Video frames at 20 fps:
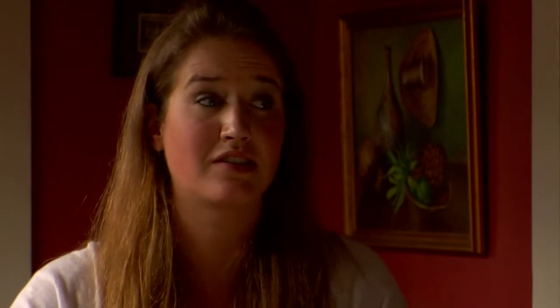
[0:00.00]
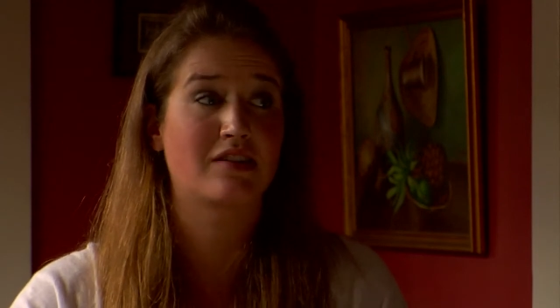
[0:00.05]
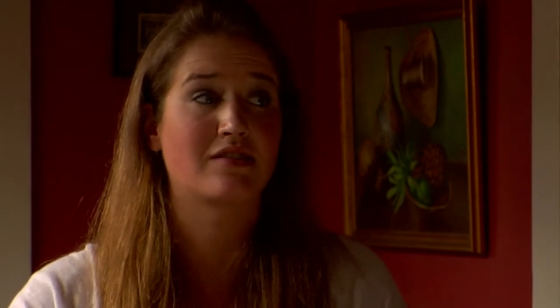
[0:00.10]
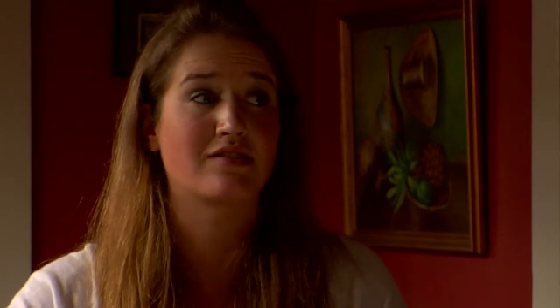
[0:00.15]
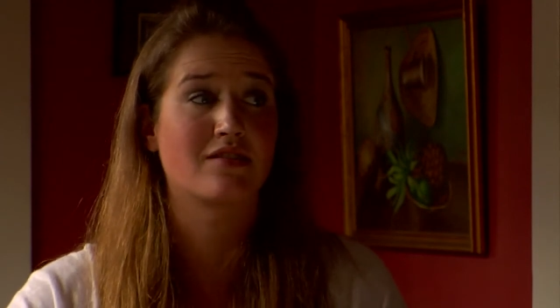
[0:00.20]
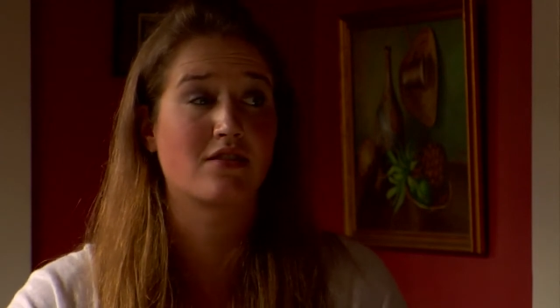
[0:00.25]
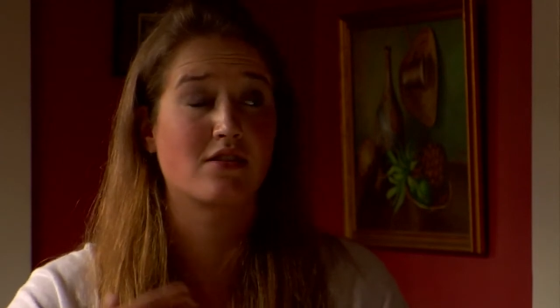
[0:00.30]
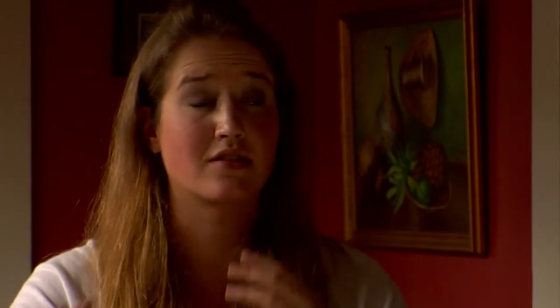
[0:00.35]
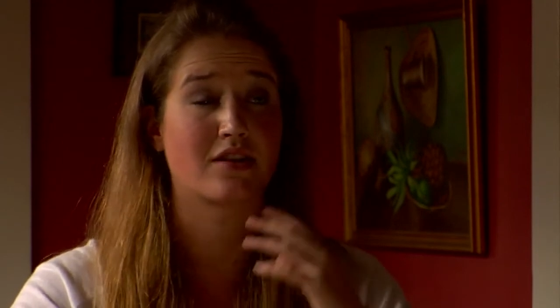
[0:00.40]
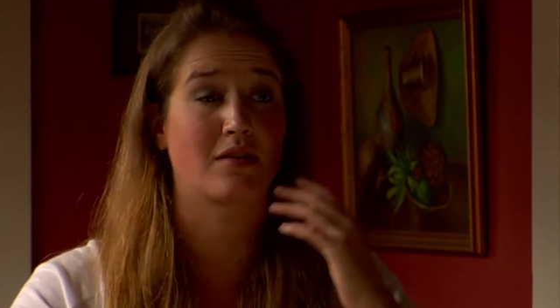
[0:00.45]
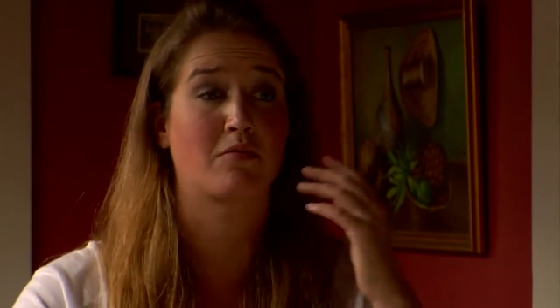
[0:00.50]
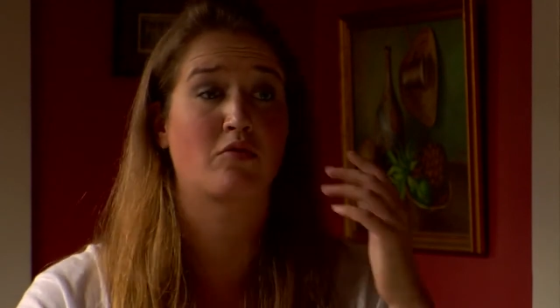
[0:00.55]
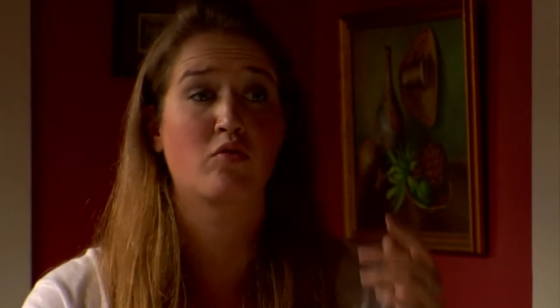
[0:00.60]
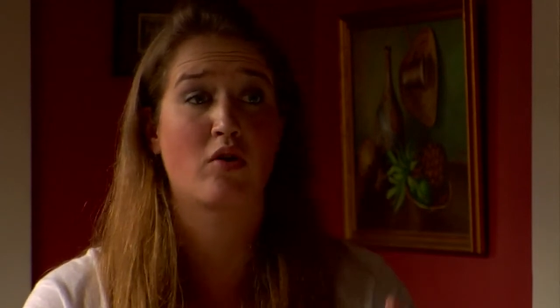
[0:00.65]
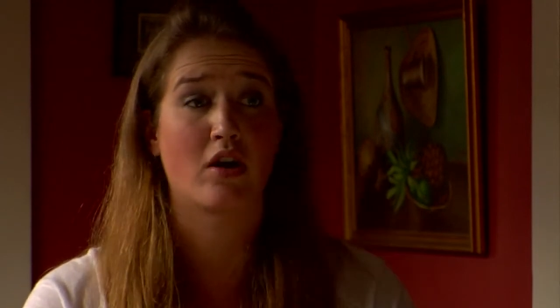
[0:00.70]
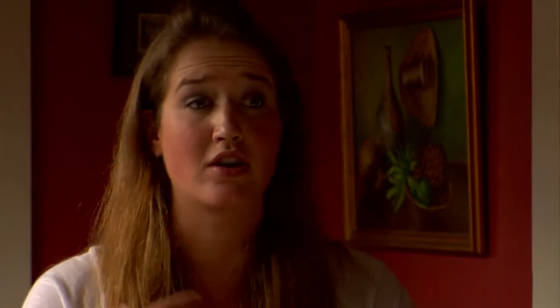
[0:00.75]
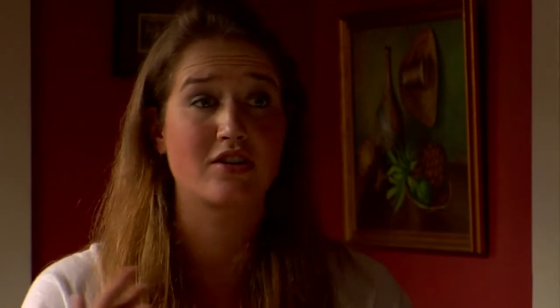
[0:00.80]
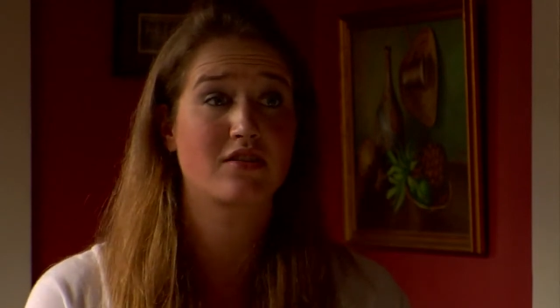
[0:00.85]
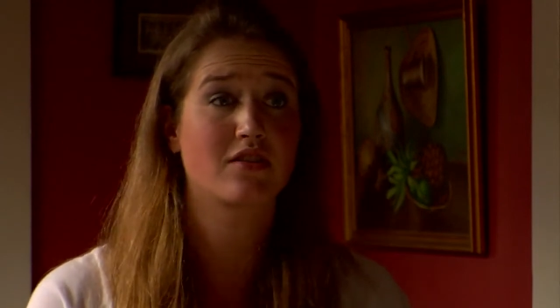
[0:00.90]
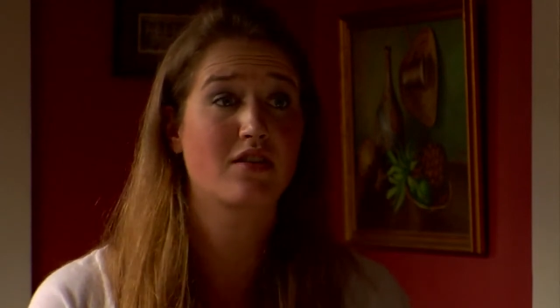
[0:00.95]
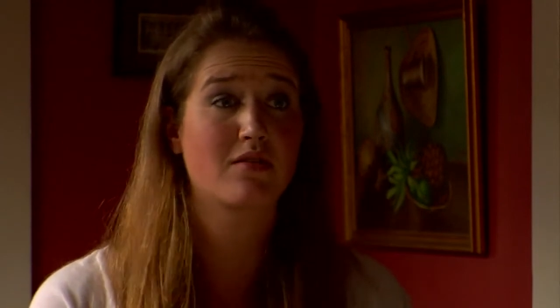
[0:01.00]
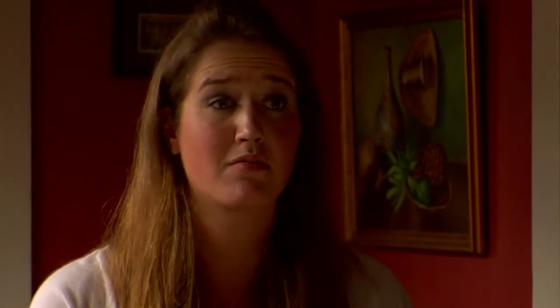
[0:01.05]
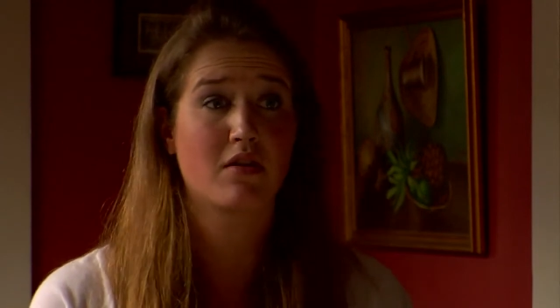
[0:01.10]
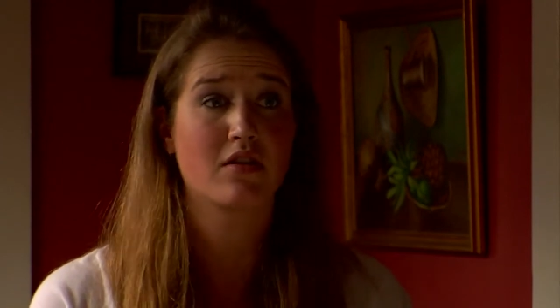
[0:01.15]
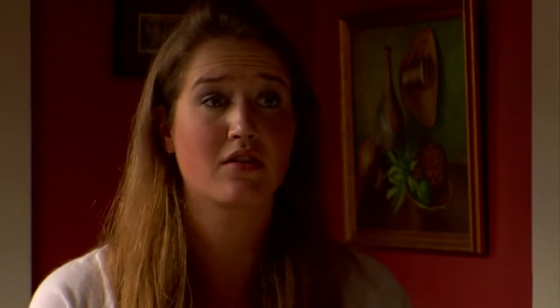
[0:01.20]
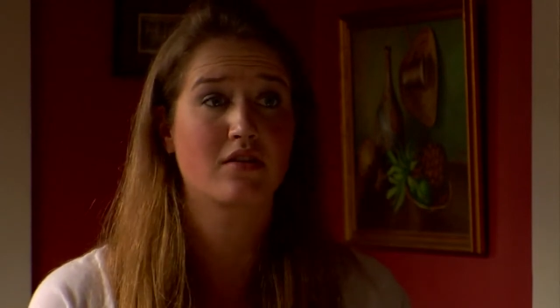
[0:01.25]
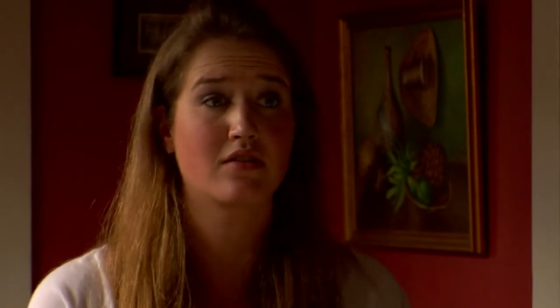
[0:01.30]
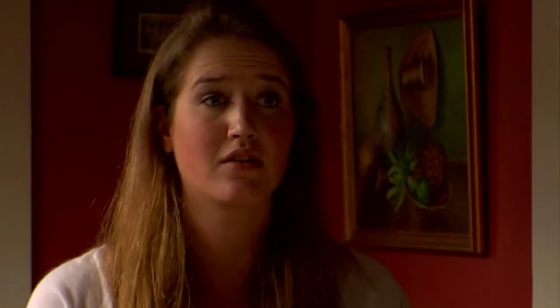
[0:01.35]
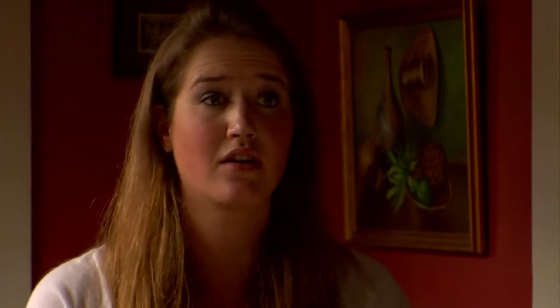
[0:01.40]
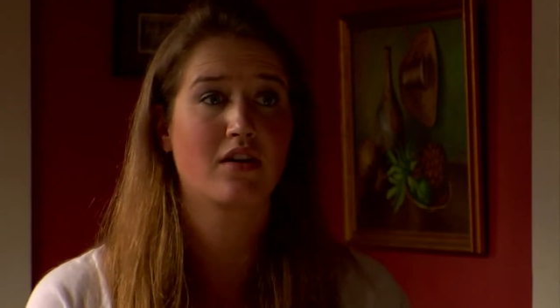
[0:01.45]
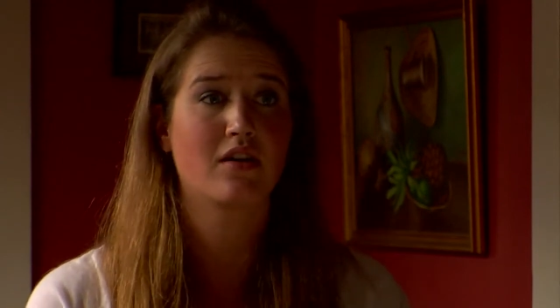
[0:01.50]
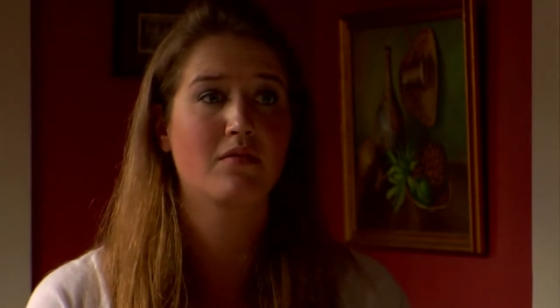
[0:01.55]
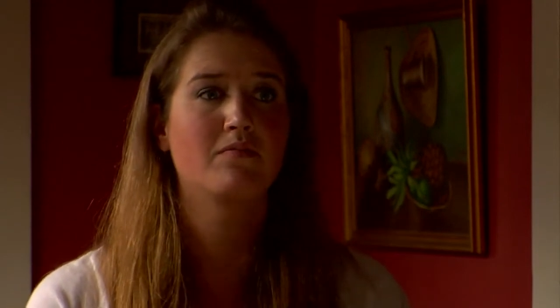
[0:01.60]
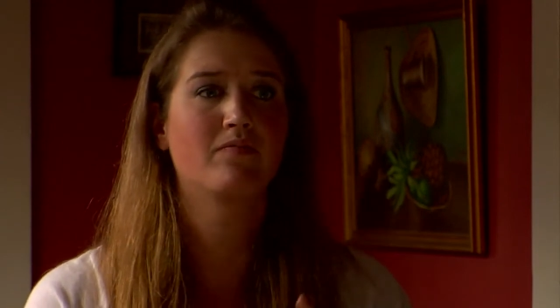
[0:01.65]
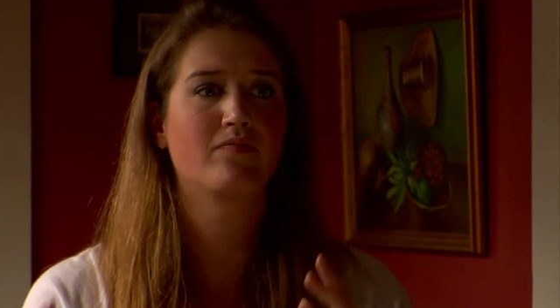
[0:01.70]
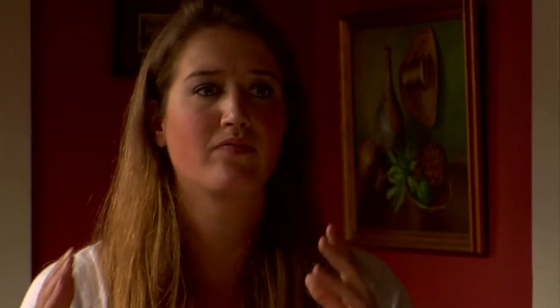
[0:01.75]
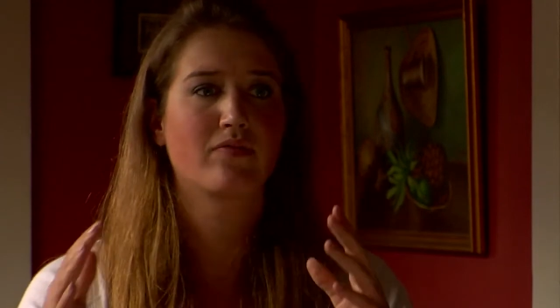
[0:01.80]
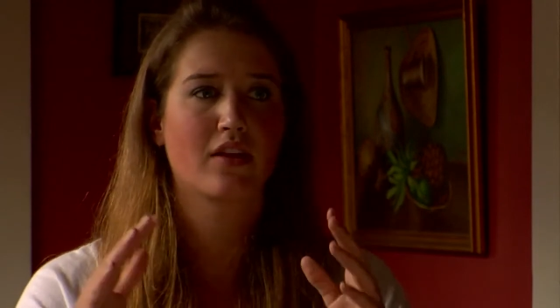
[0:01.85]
as long as I'm questioning them all the time.